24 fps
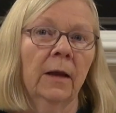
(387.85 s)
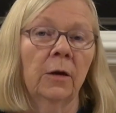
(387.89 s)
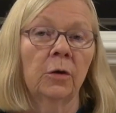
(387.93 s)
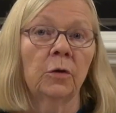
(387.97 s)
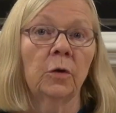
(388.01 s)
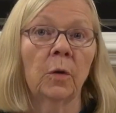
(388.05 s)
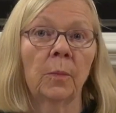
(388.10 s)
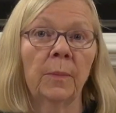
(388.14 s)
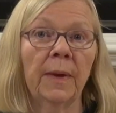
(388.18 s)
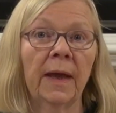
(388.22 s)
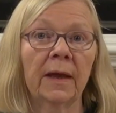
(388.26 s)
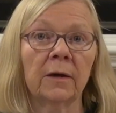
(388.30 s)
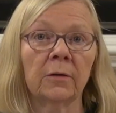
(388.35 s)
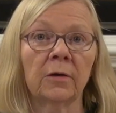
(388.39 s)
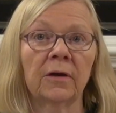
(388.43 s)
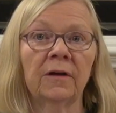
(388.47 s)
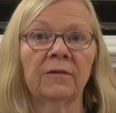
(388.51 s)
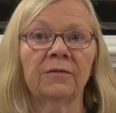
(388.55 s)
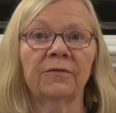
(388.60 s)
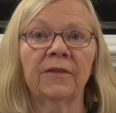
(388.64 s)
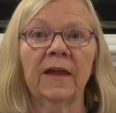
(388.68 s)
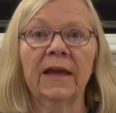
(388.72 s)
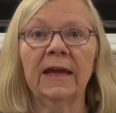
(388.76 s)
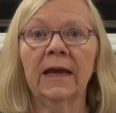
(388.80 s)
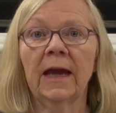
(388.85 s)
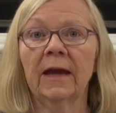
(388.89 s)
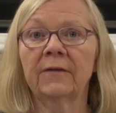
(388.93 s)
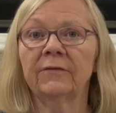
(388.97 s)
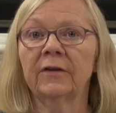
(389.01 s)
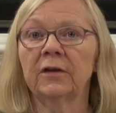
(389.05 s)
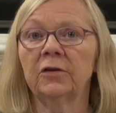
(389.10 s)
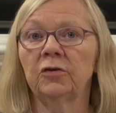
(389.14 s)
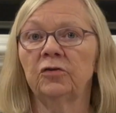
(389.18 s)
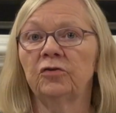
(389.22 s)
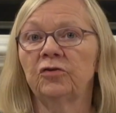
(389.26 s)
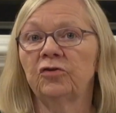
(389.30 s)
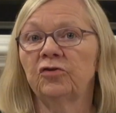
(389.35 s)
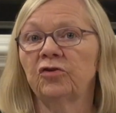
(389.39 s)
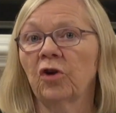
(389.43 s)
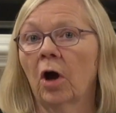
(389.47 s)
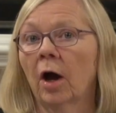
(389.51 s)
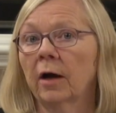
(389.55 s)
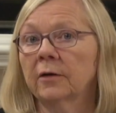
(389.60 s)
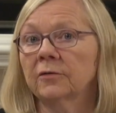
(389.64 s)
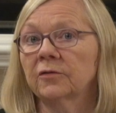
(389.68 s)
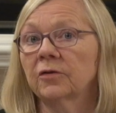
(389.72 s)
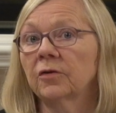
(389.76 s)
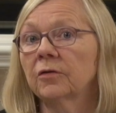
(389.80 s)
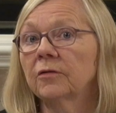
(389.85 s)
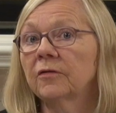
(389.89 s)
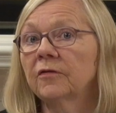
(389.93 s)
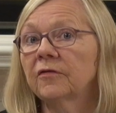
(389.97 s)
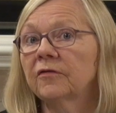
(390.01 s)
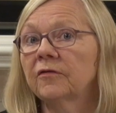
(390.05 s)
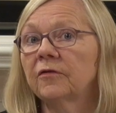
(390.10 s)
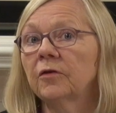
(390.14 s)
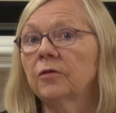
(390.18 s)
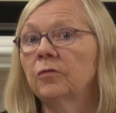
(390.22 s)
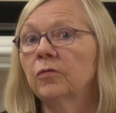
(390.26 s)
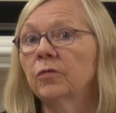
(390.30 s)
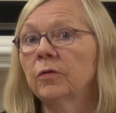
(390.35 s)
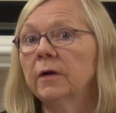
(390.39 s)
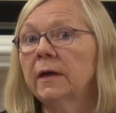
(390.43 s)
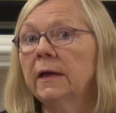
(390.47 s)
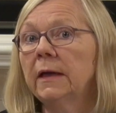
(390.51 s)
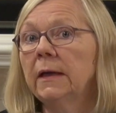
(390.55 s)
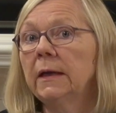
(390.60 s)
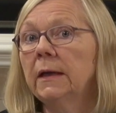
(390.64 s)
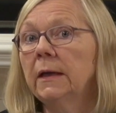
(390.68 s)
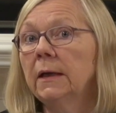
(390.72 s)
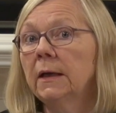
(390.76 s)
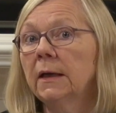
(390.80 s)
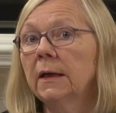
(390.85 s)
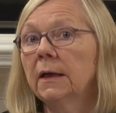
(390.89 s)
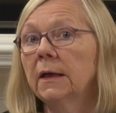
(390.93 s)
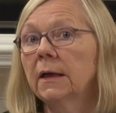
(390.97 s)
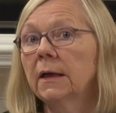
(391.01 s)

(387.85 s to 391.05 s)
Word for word: No matter if they have a doctor's degree